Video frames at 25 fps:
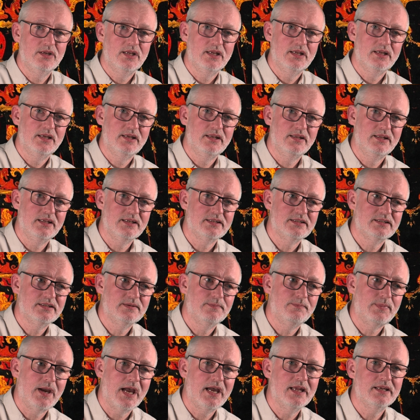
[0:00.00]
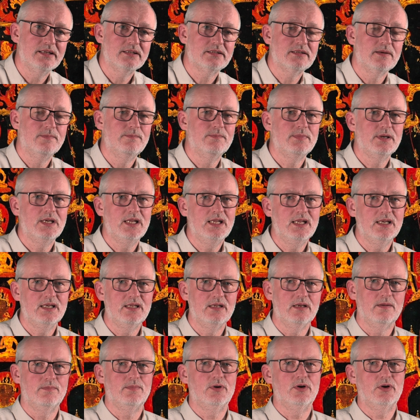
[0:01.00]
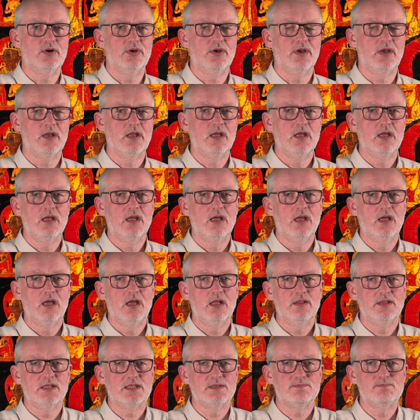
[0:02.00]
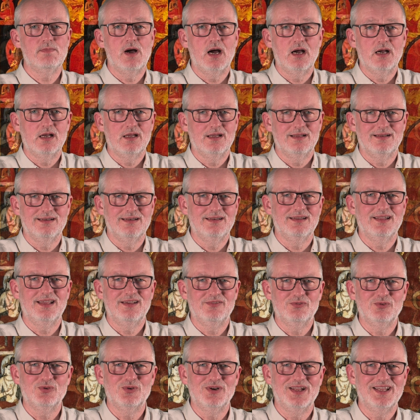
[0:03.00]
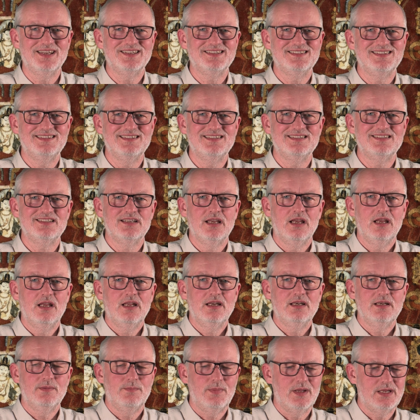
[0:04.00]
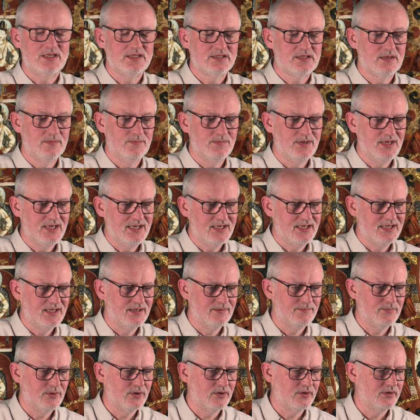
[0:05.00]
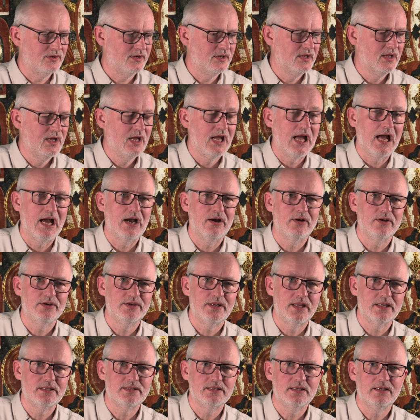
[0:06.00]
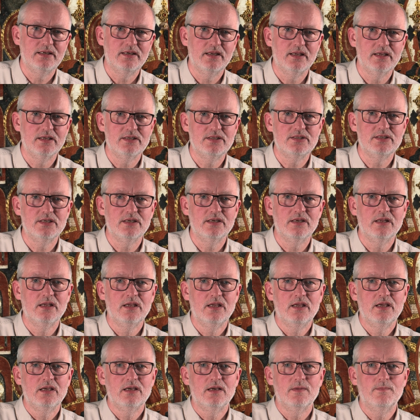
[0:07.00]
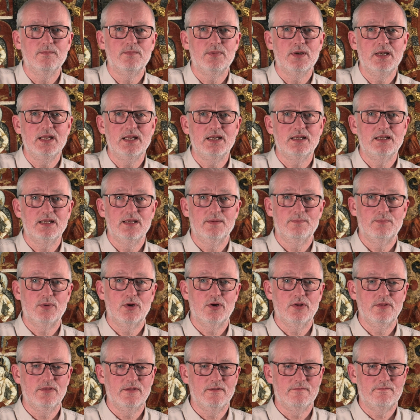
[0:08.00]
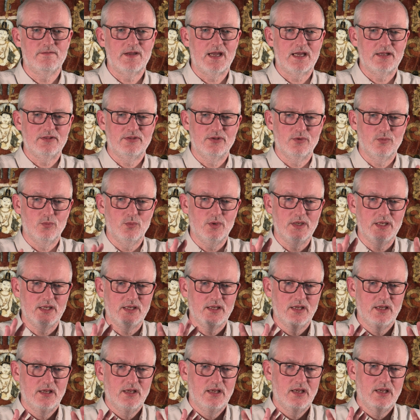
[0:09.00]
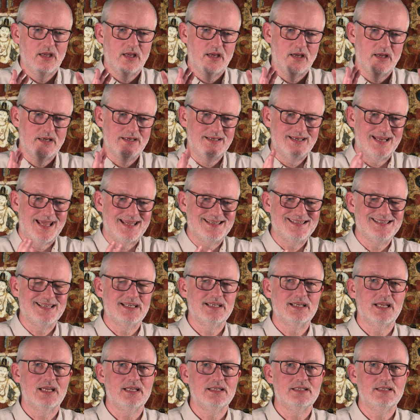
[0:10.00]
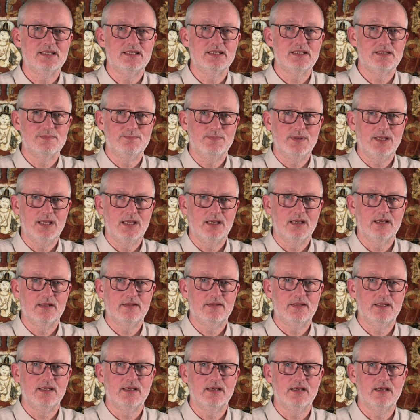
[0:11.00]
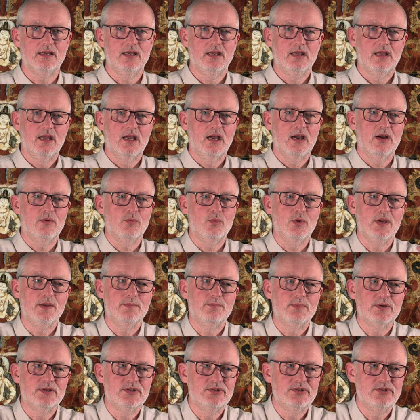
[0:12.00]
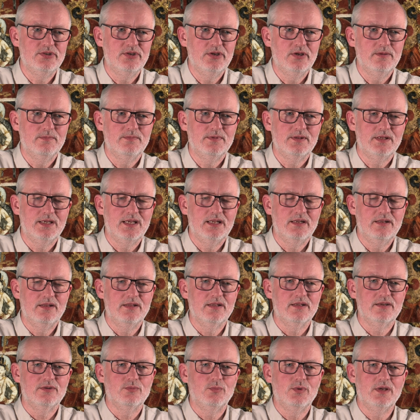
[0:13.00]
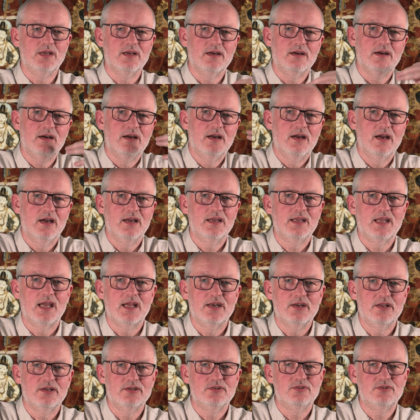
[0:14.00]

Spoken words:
this depends completely upon this mug and all entities, depends completely upon our designation, completely upon the fact that we designate it as being a thing, and we presume that we are, again,